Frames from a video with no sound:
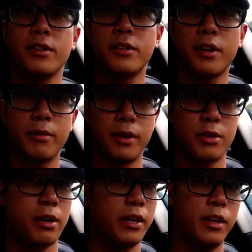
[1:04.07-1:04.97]
I'll start with
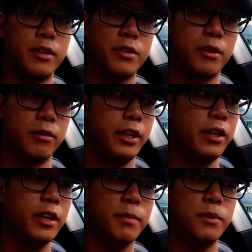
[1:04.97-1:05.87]
training. So,
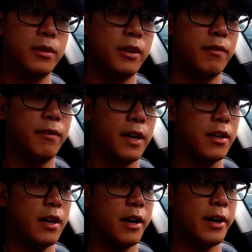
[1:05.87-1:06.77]
leading up to the
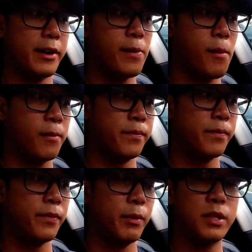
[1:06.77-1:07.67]
event,
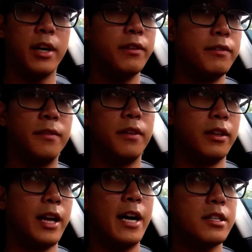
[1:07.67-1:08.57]
it was kind of a
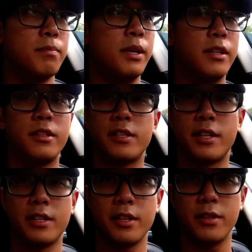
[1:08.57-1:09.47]
last minute
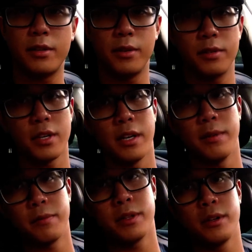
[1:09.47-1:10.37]
decision to sign
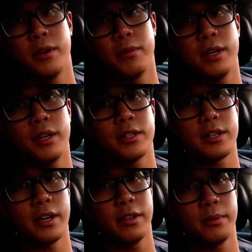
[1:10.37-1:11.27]
up for the Goruck. I
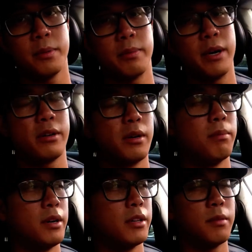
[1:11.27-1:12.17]
signed up about a
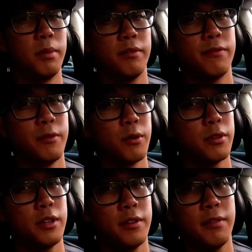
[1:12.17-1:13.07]
month before
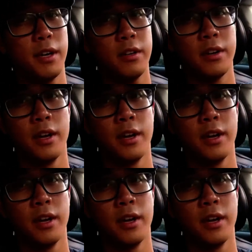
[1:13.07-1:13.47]
the event.